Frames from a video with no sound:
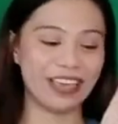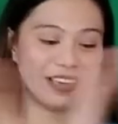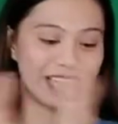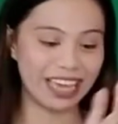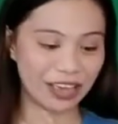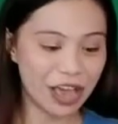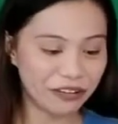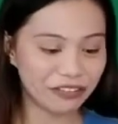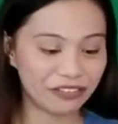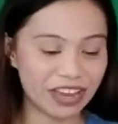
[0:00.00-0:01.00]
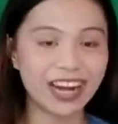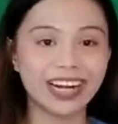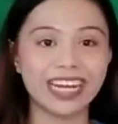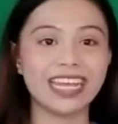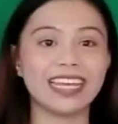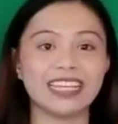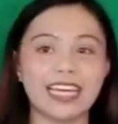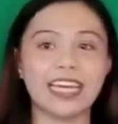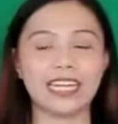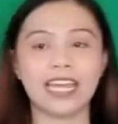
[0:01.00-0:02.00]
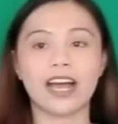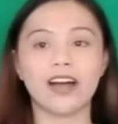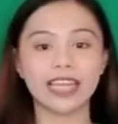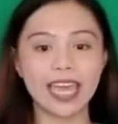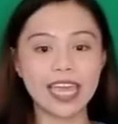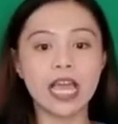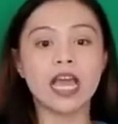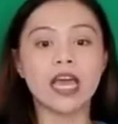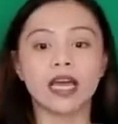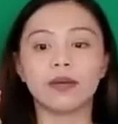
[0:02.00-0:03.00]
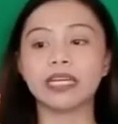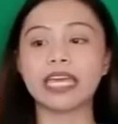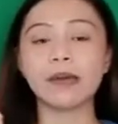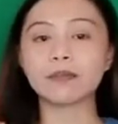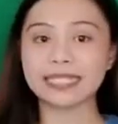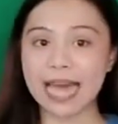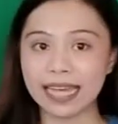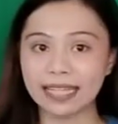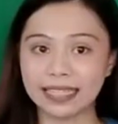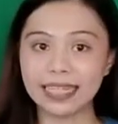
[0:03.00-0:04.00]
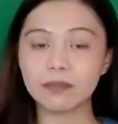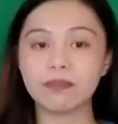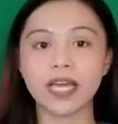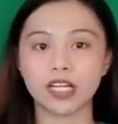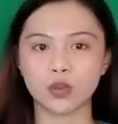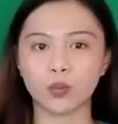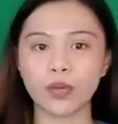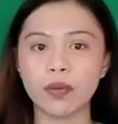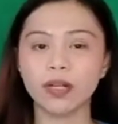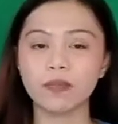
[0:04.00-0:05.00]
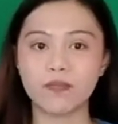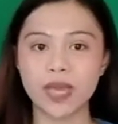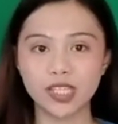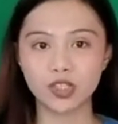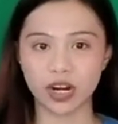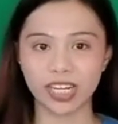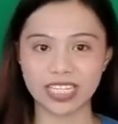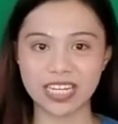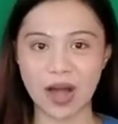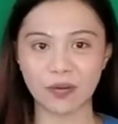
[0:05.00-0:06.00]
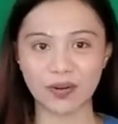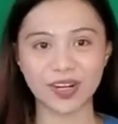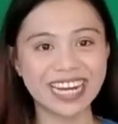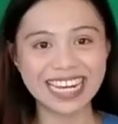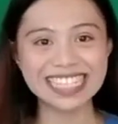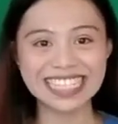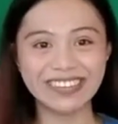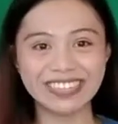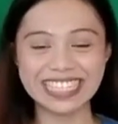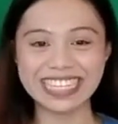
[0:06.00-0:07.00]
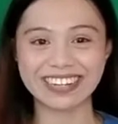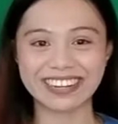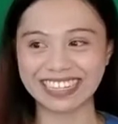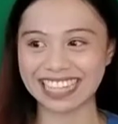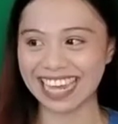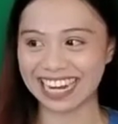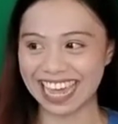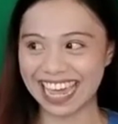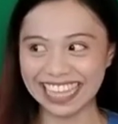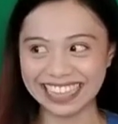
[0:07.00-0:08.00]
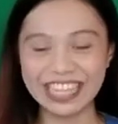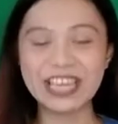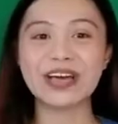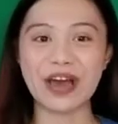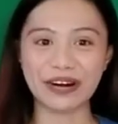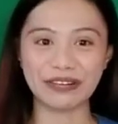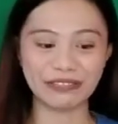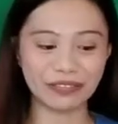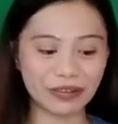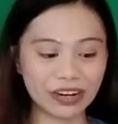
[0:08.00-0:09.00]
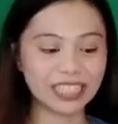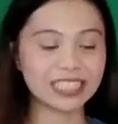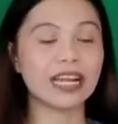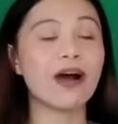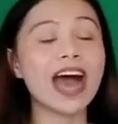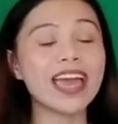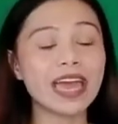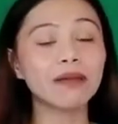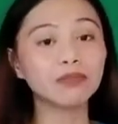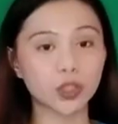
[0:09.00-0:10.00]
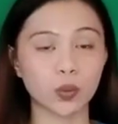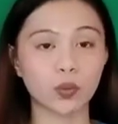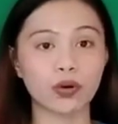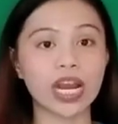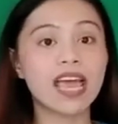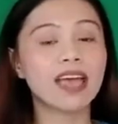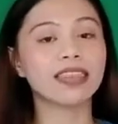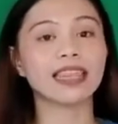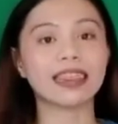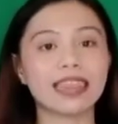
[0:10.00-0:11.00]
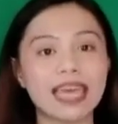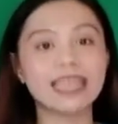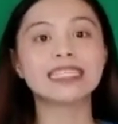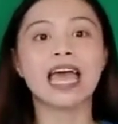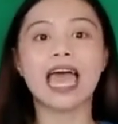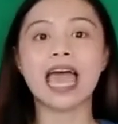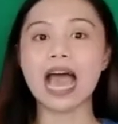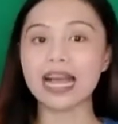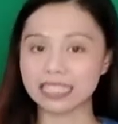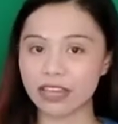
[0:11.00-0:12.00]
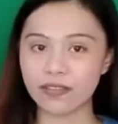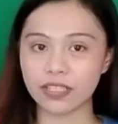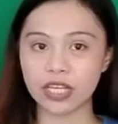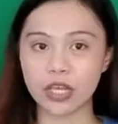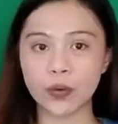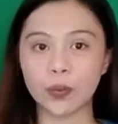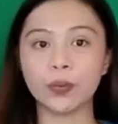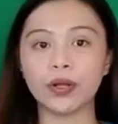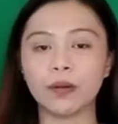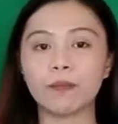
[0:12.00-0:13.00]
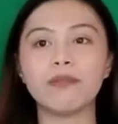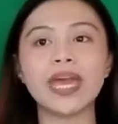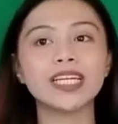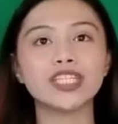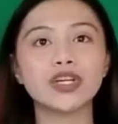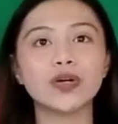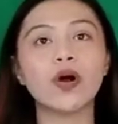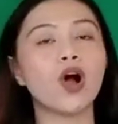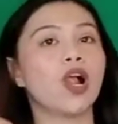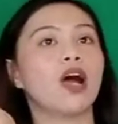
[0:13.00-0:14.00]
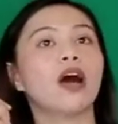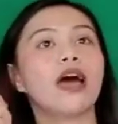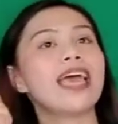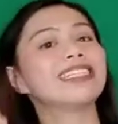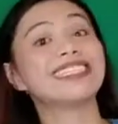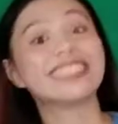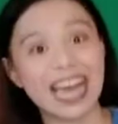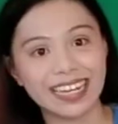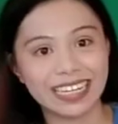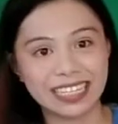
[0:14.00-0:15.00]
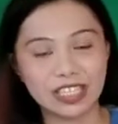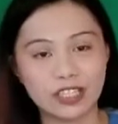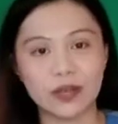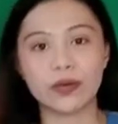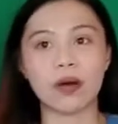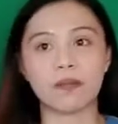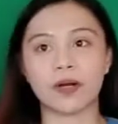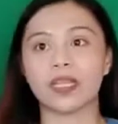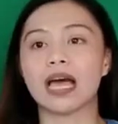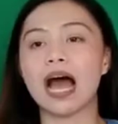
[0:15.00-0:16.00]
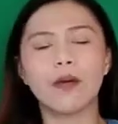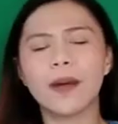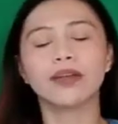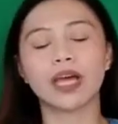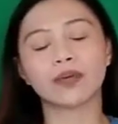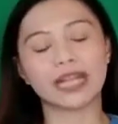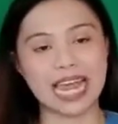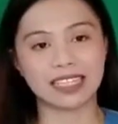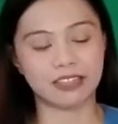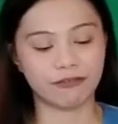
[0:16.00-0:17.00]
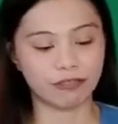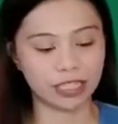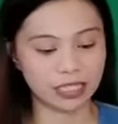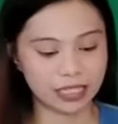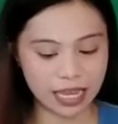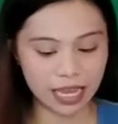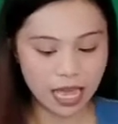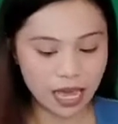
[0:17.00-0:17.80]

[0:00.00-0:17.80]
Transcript: Okay, very good. Okay, keep silent because we will be starting our activity. Are you excited? Of course. Now, I am sure that this activity will make you excited too about our lesson for today.